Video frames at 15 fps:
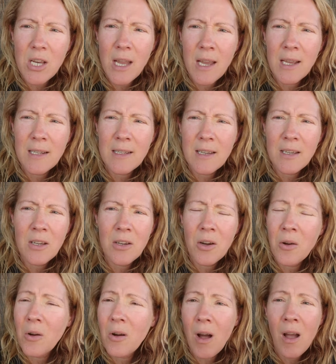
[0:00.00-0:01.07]
and you
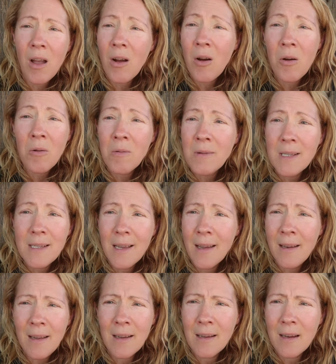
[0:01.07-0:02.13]
know, I always
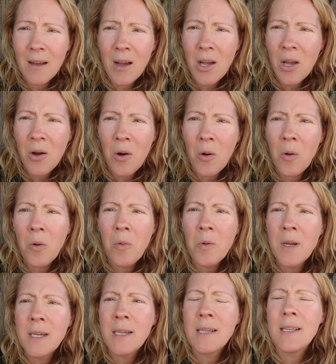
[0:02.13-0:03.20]
get it. I
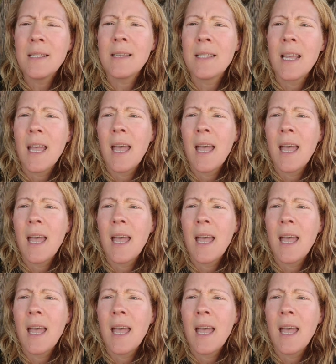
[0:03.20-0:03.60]
always